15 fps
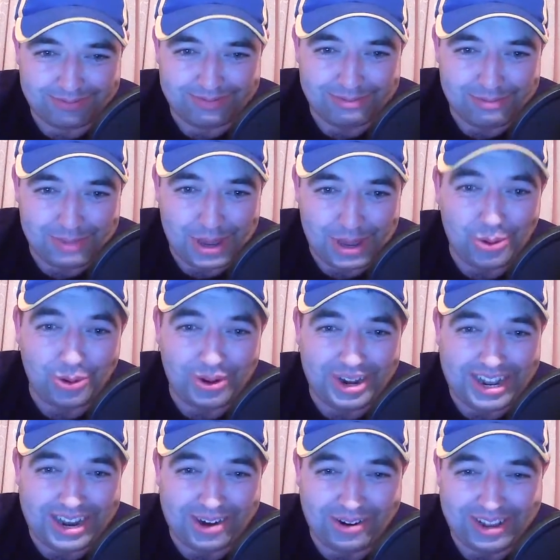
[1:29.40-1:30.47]
my own
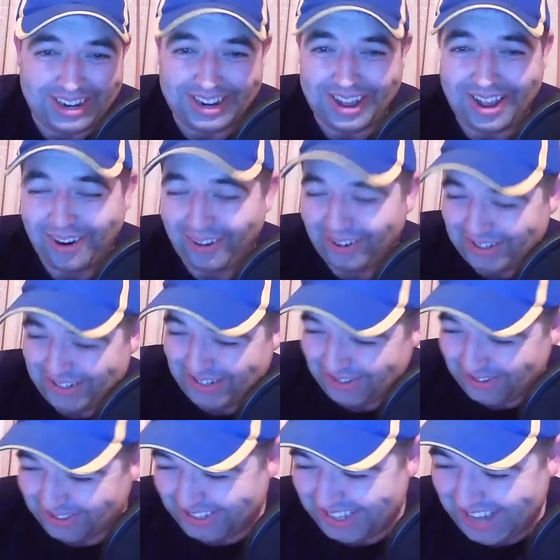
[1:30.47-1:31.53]
hair in the horse, you
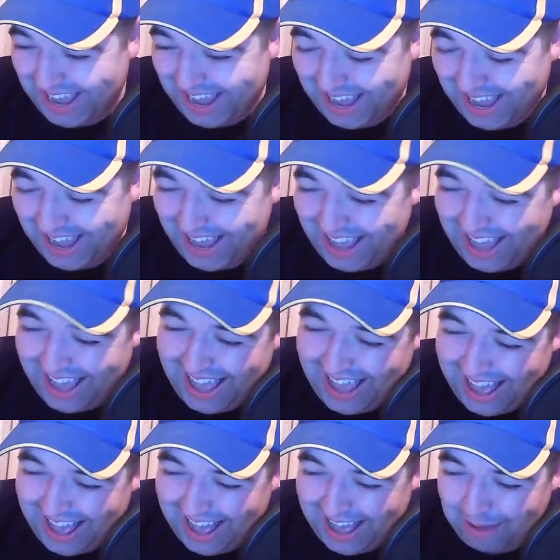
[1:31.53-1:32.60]
could say.
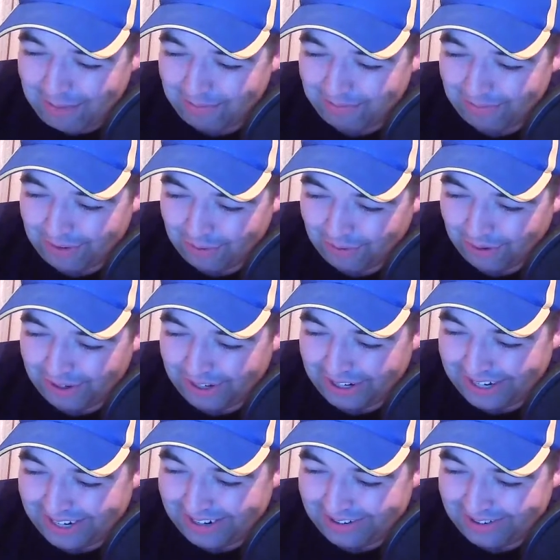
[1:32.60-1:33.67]

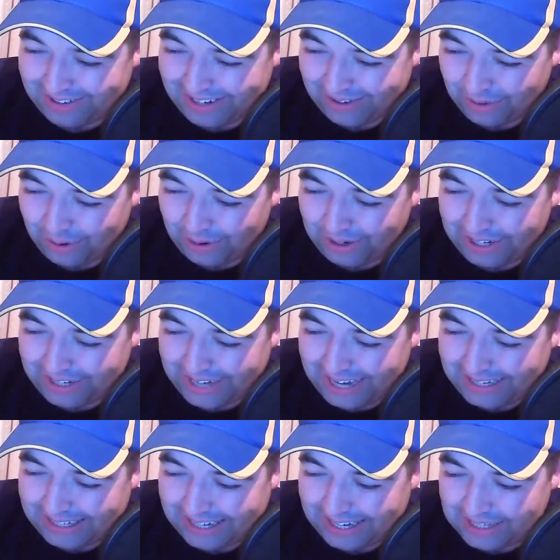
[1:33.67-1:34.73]
Running that
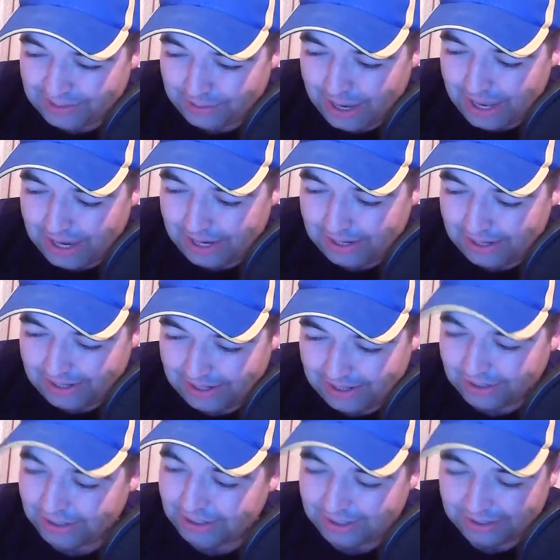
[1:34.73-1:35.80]
day as well.
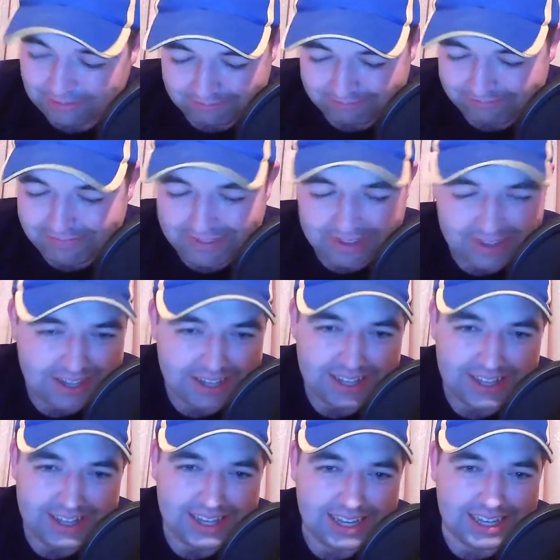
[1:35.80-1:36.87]
Look at
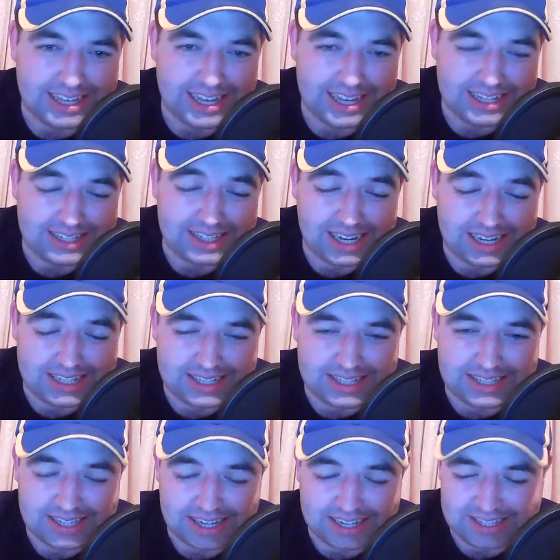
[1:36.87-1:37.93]

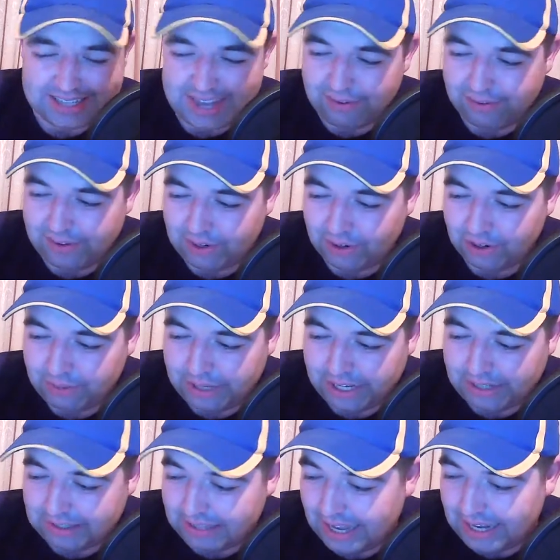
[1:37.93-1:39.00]
it's definitely going to
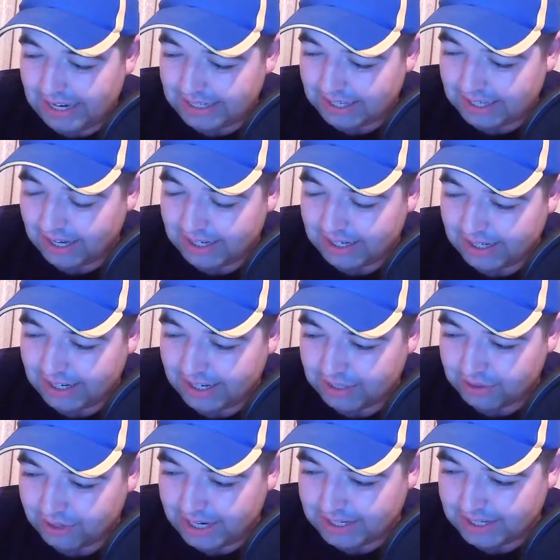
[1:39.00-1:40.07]
be an exciting day's
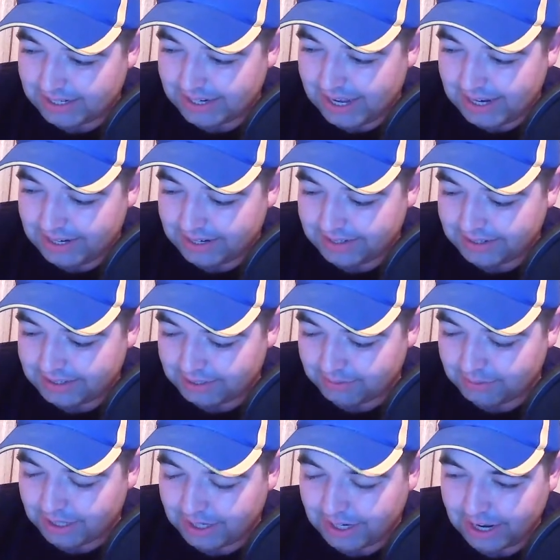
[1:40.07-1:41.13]
racing and
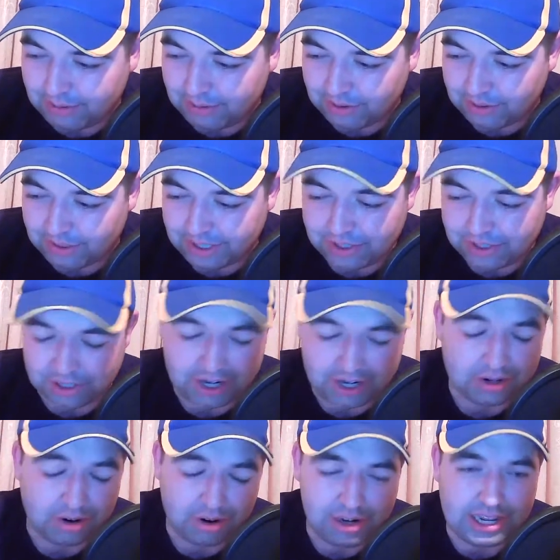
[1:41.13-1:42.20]
something that I'm going to enjoy
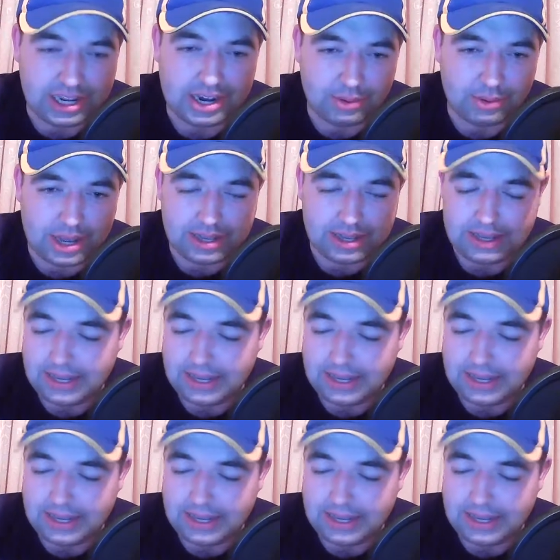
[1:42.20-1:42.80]
thoroughly anyway,